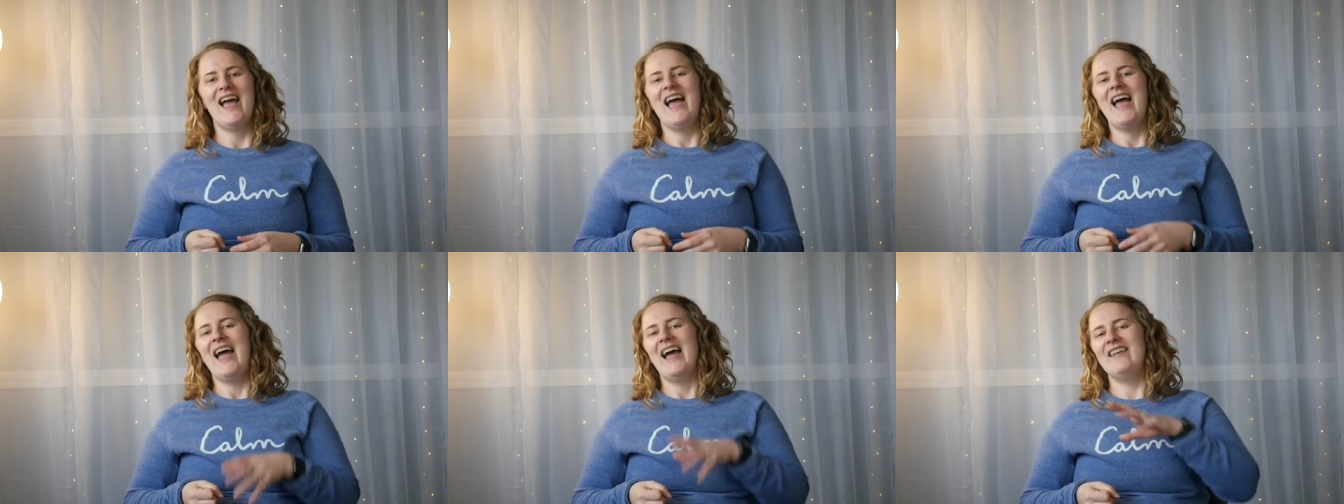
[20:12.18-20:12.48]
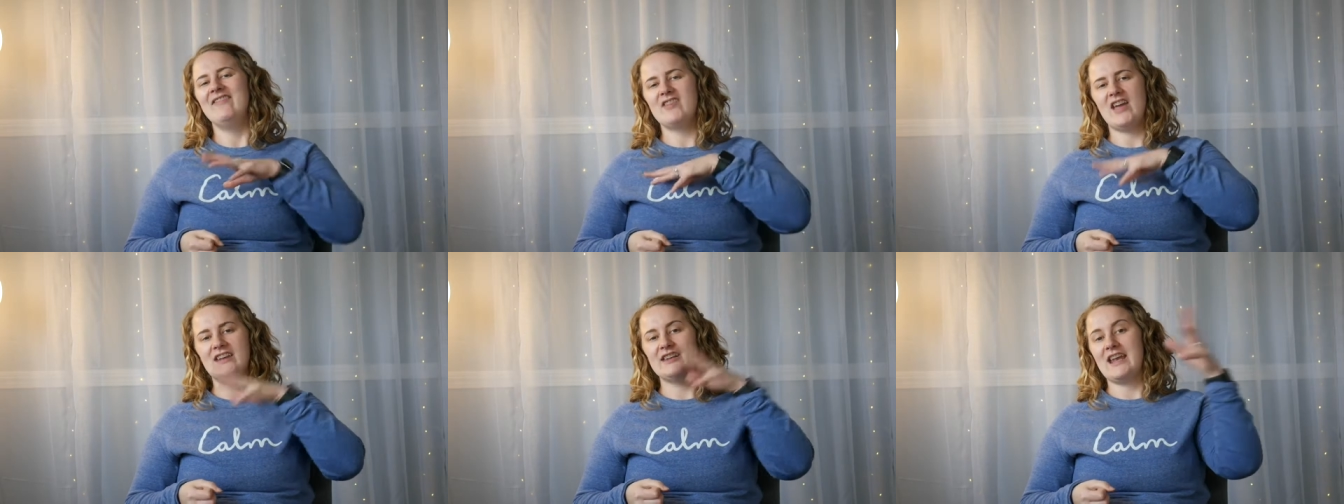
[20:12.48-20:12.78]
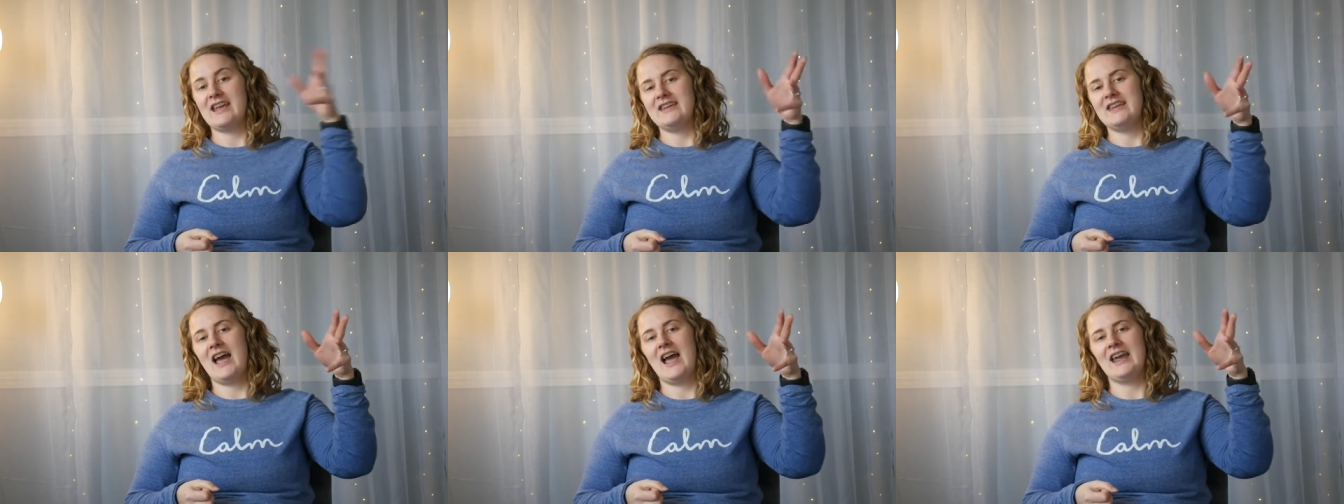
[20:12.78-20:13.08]
and then
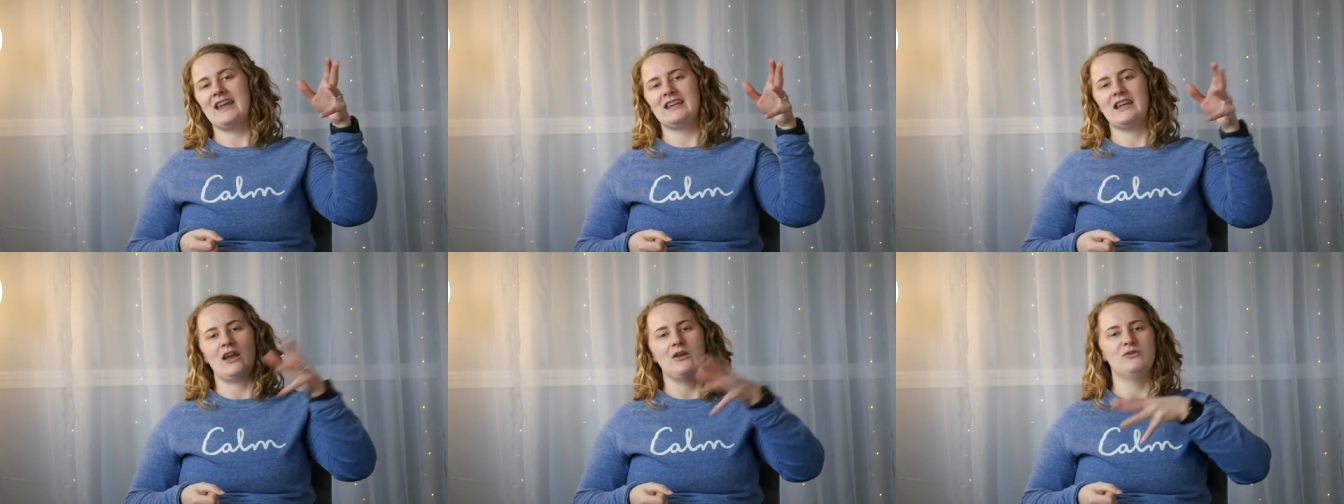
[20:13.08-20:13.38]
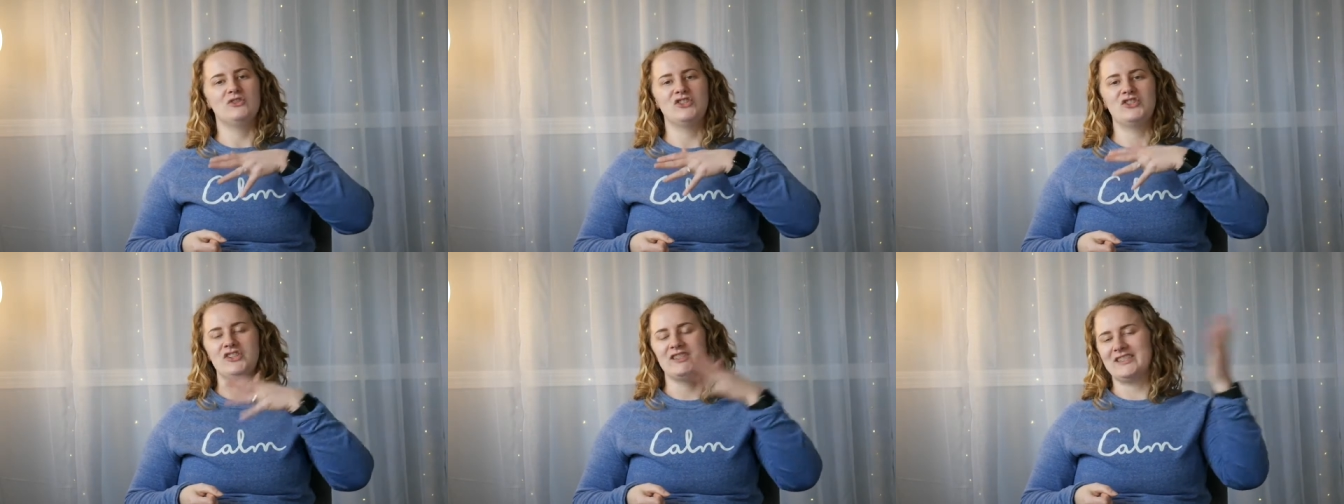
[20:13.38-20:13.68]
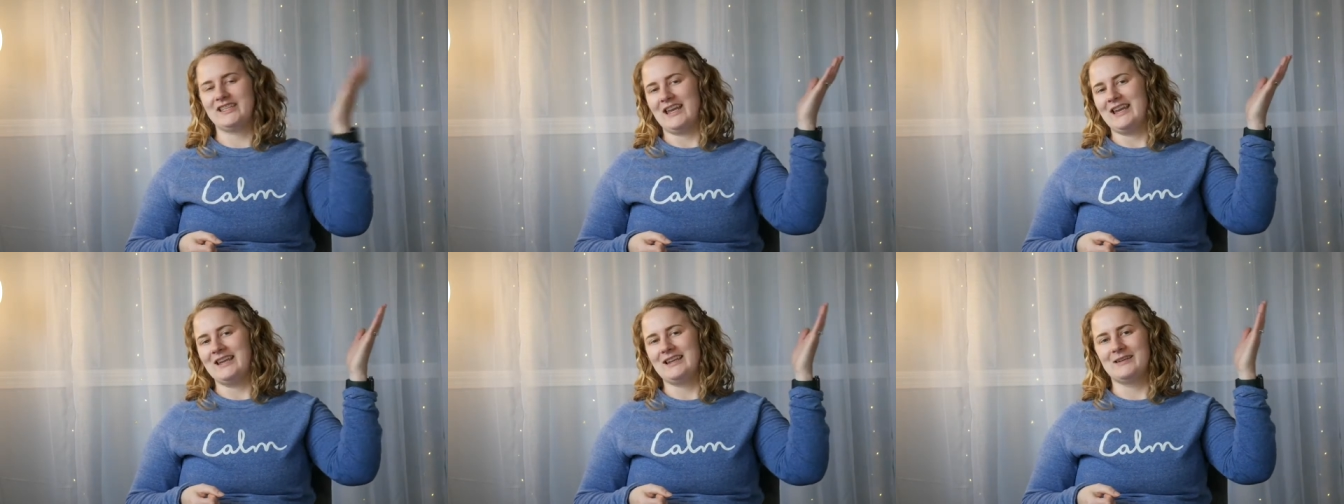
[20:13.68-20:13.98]
at night I was just
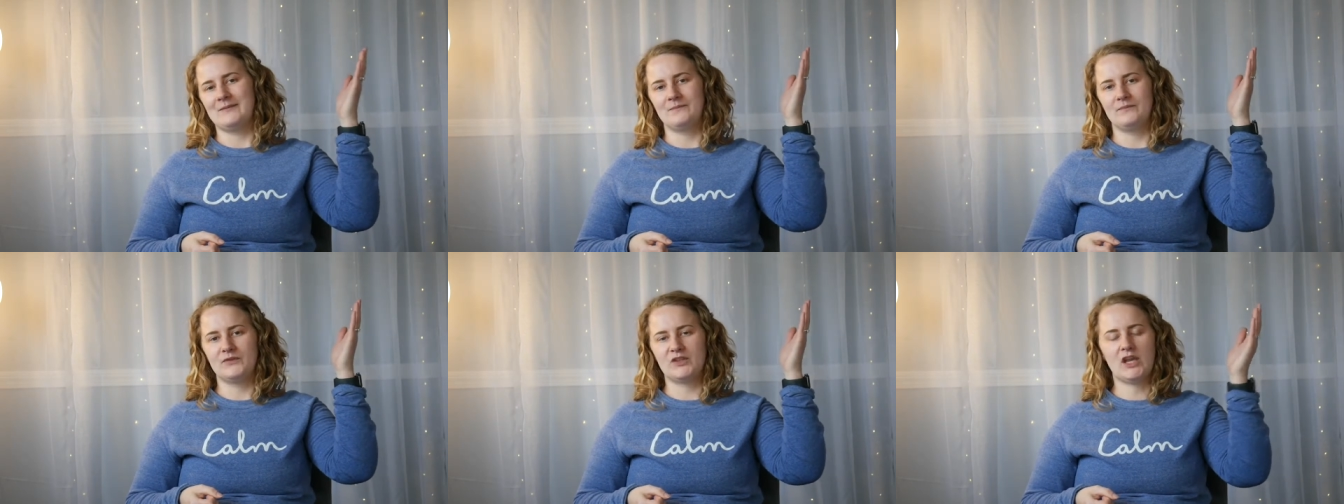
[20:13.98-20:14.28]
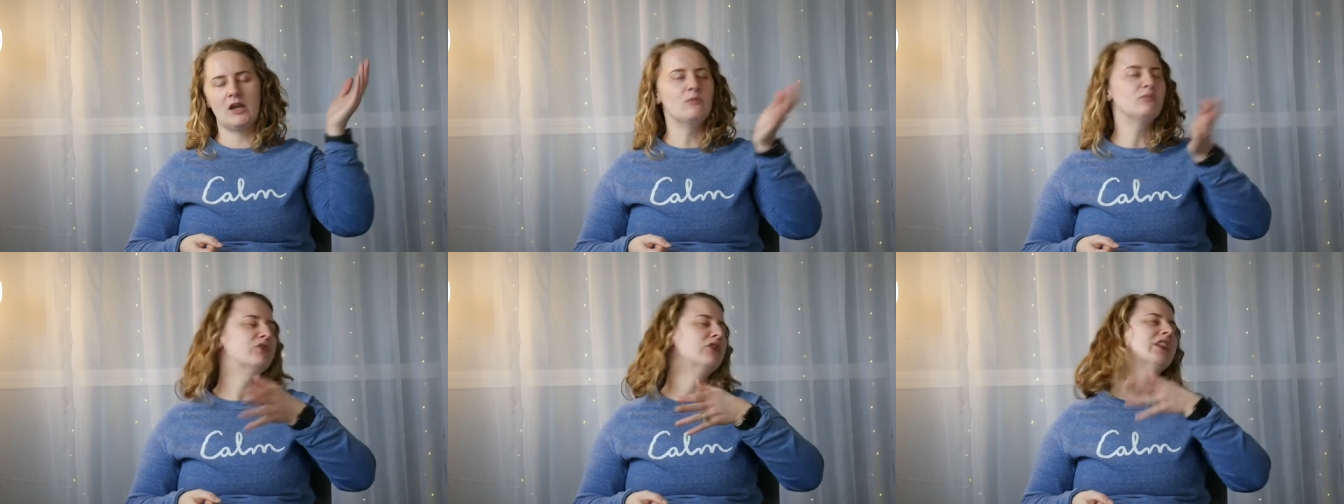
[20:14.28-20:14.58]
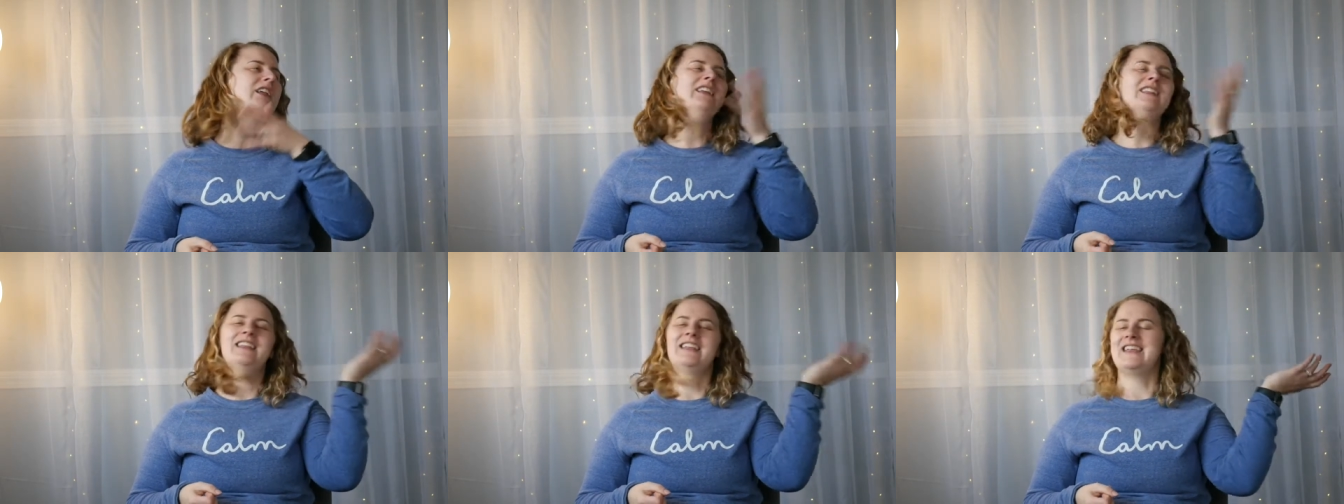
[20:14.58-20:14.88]
like
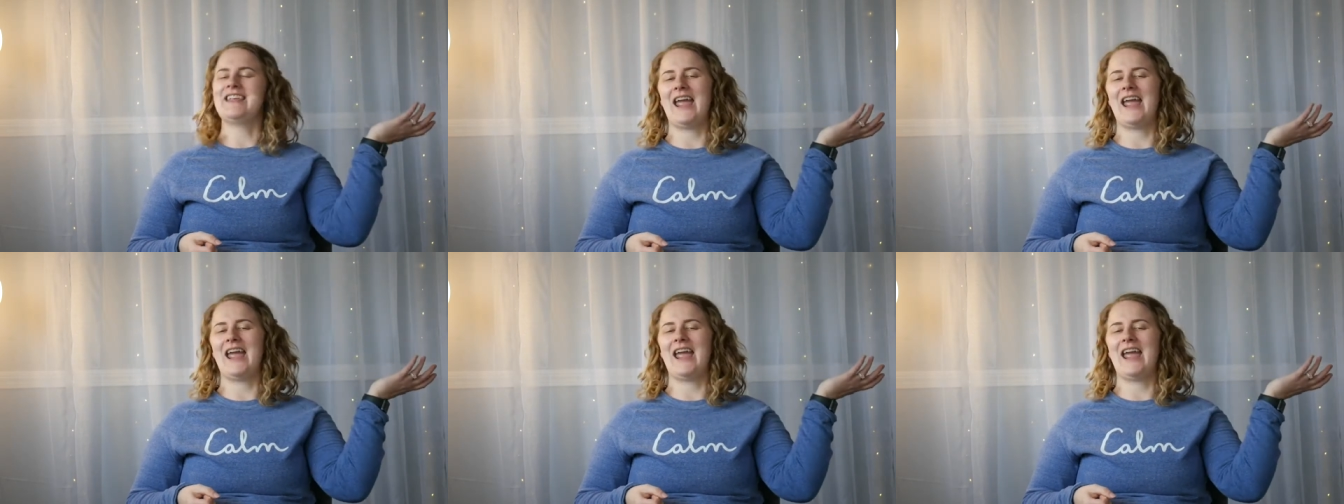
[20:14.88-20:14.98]
completely